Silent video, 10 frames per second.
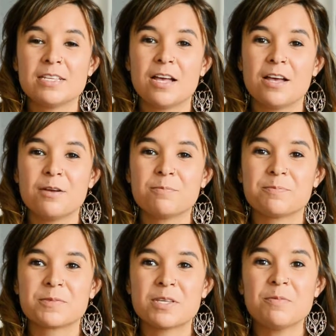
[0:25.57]

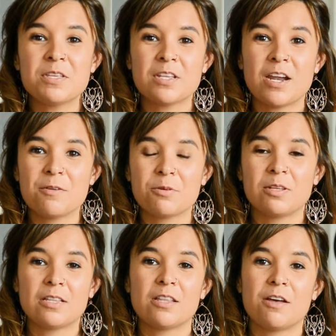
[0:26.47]
something that I
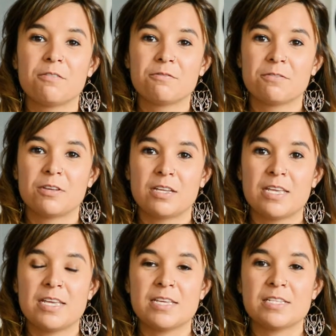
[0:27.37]
really love
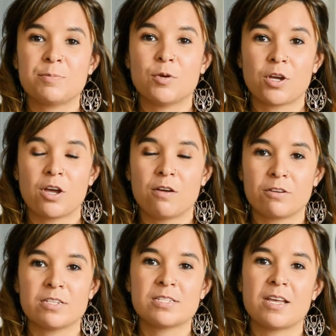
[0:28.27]
is book
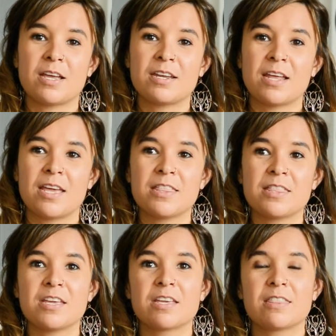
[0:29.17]
cover design. I
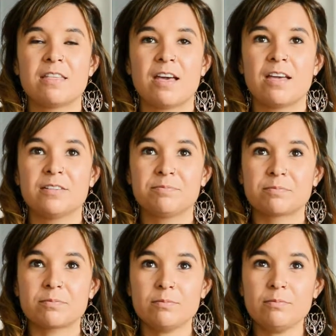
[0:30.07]
think that
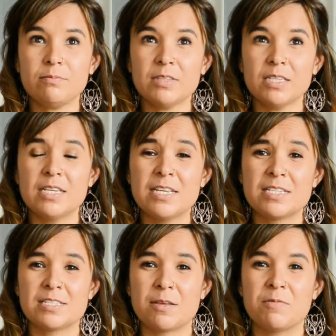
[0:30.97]

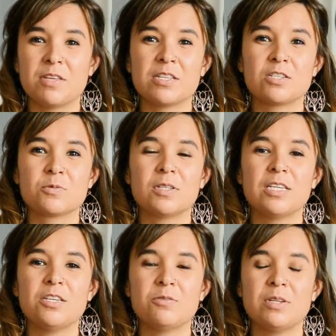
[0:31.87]
it's something that's
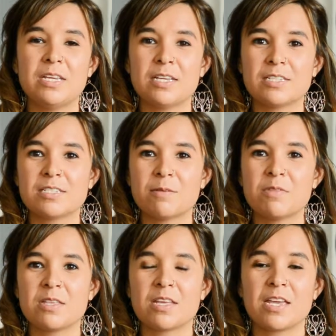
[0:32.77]
really unique. It's
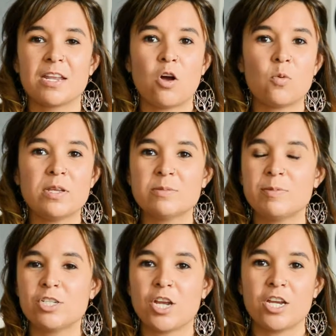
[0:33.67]
something that can always
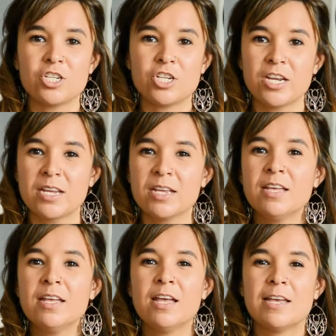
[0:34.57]
be changing,
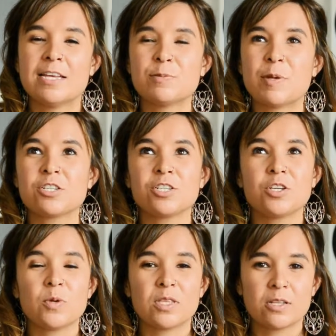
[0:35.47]
especially
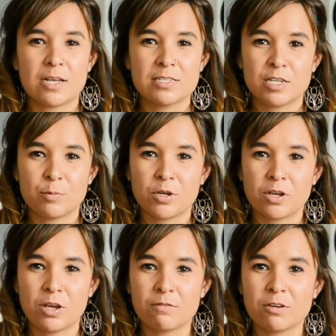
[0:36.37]
with classic book
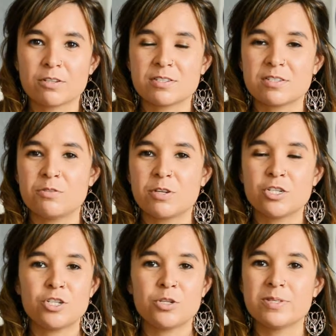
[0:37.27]
covers. You
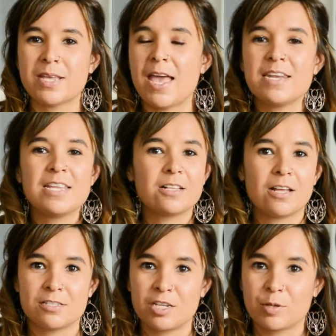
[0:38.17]
can choose any
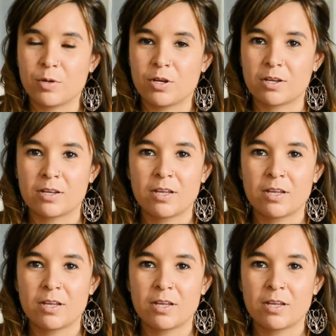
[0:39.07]
classic book